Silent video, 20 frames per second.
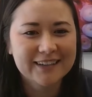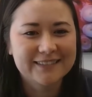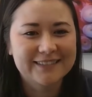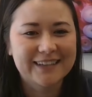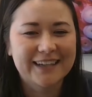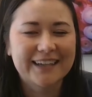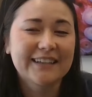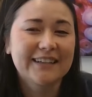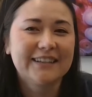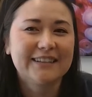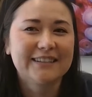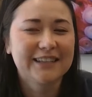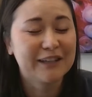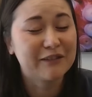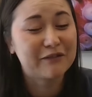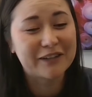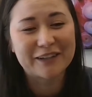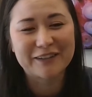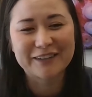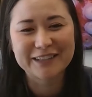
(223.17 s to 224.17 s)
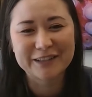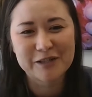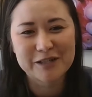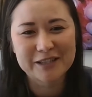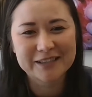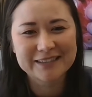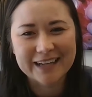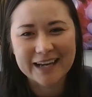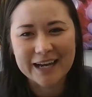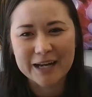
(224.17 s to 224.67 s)
That is a very
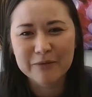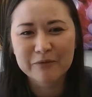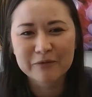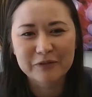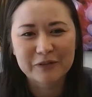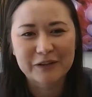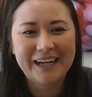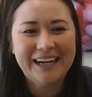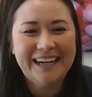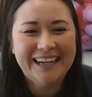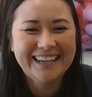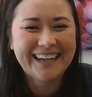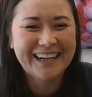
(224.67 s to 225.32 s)
long time for an